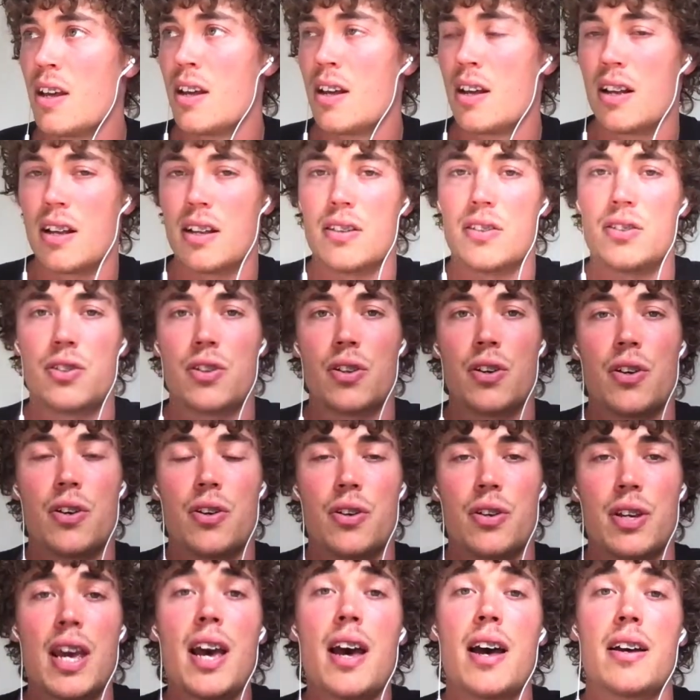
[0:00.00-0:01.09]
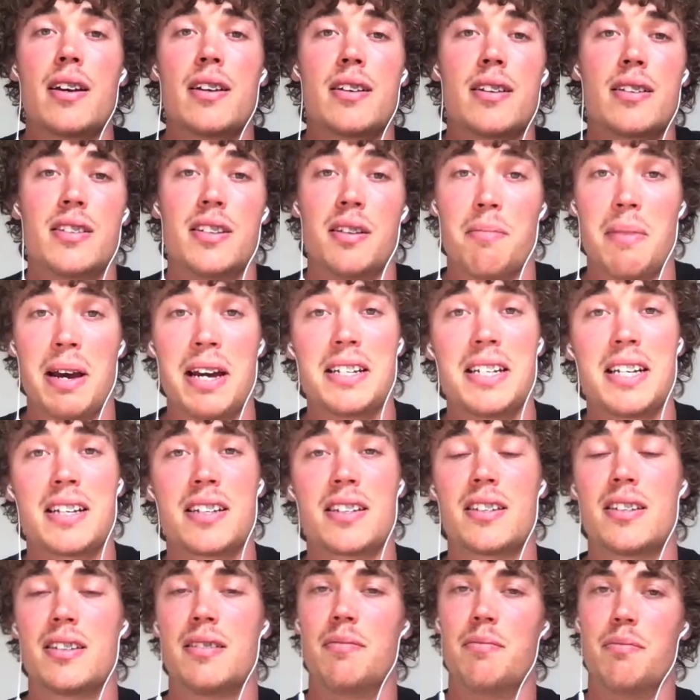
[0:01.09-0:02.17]
And so,
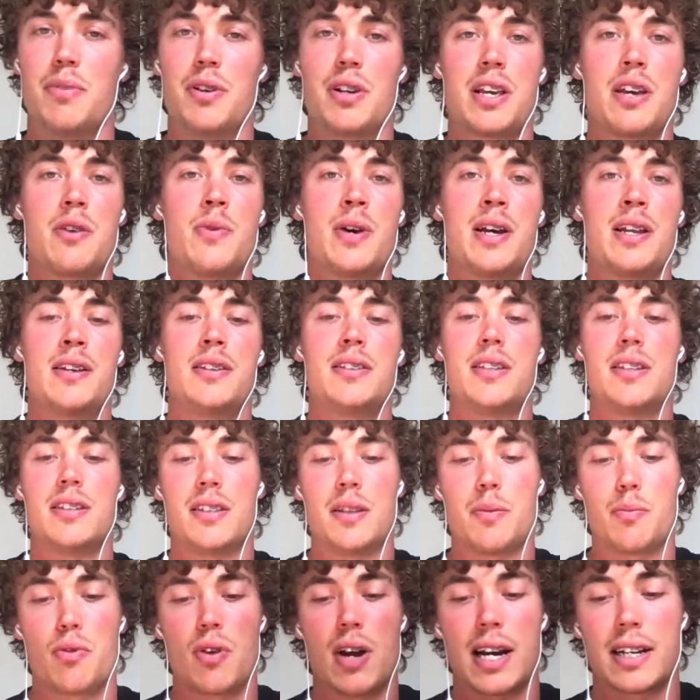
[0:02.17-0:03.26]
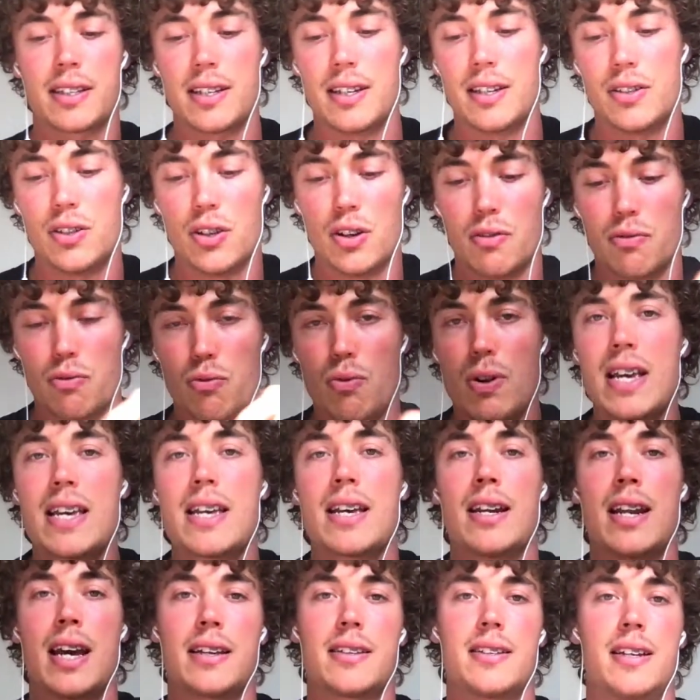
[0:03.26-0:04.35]
somatics, body awareness, is the practice of
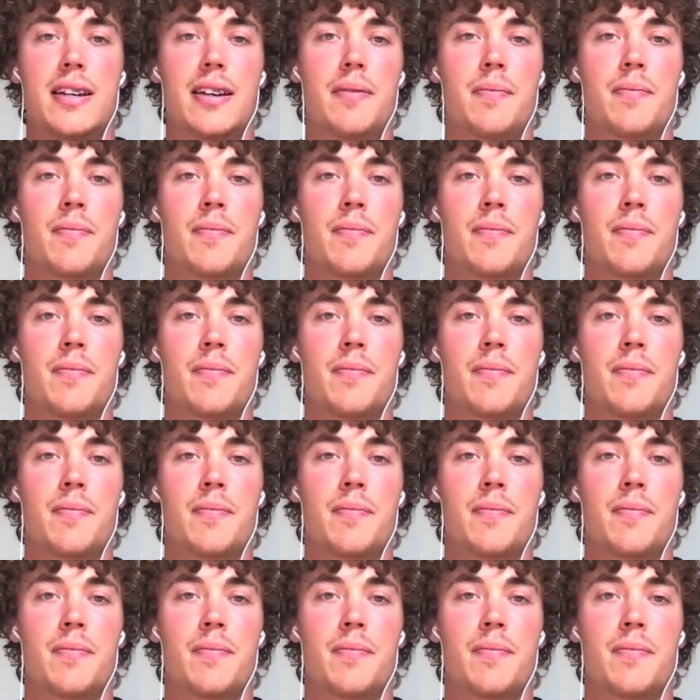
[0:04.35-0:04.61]
reconnecting